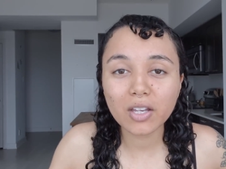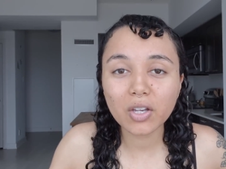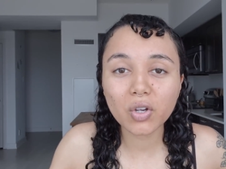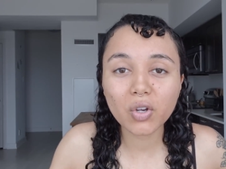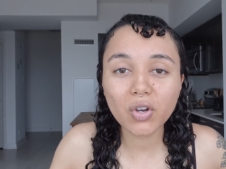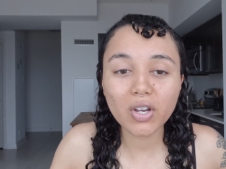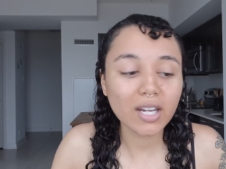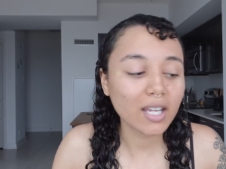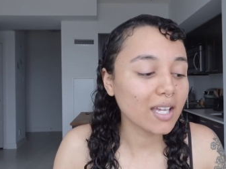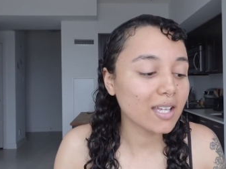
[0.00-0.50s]

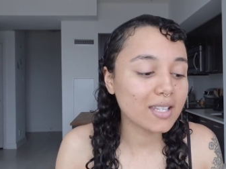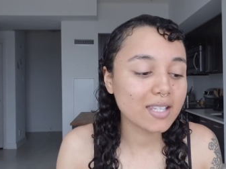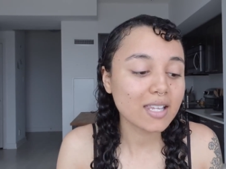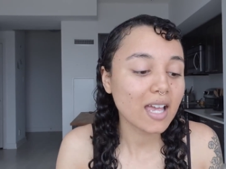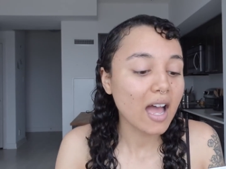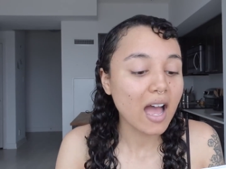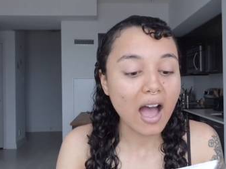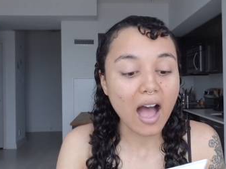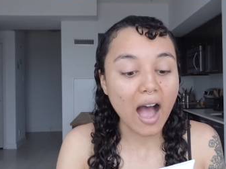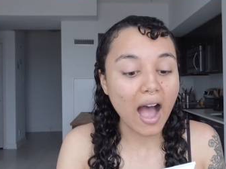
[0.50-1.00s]
ingredients.
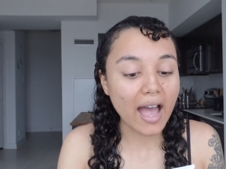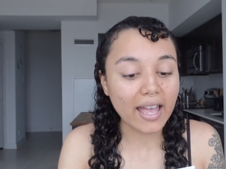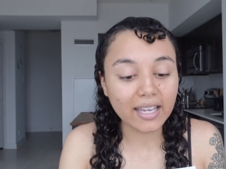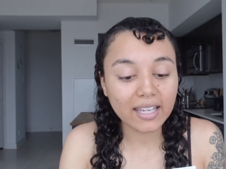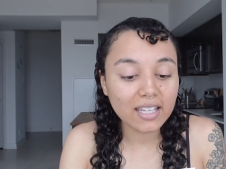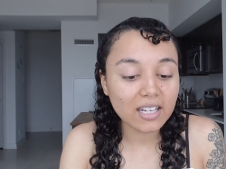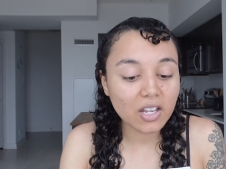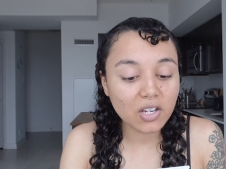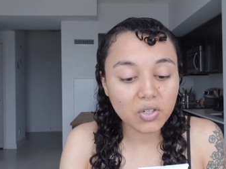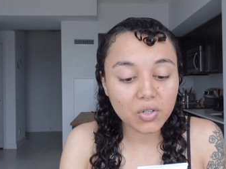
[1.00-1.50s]
I
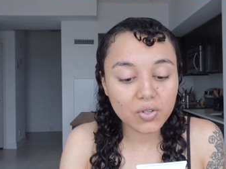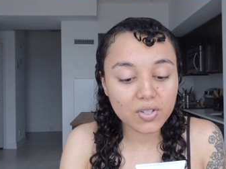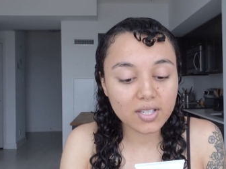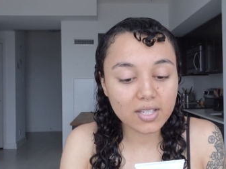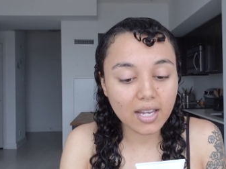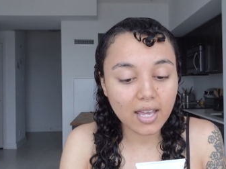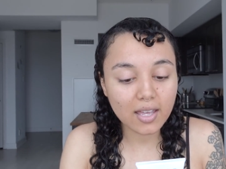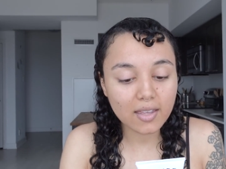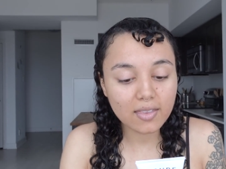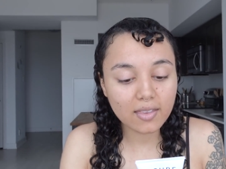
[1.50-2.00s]
can
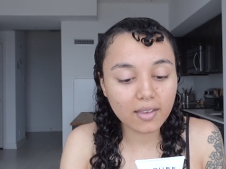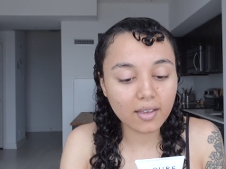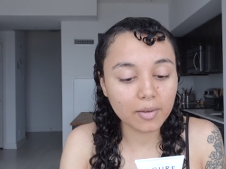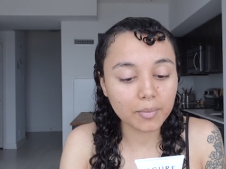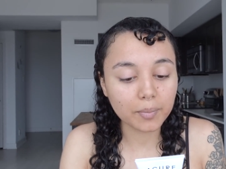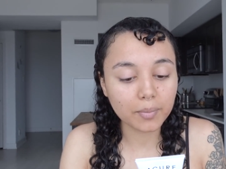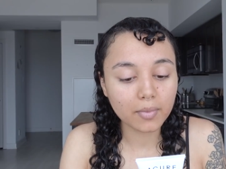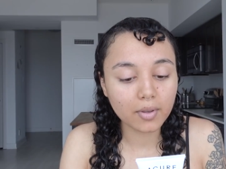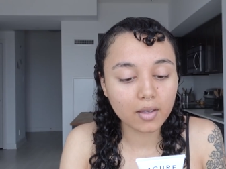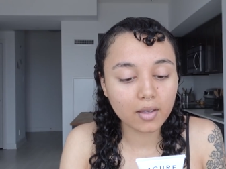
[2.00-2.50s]
understand
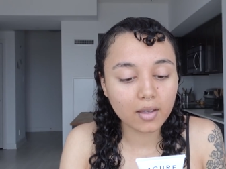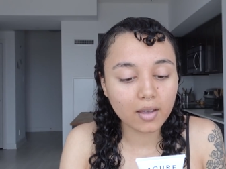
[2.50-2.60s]
them.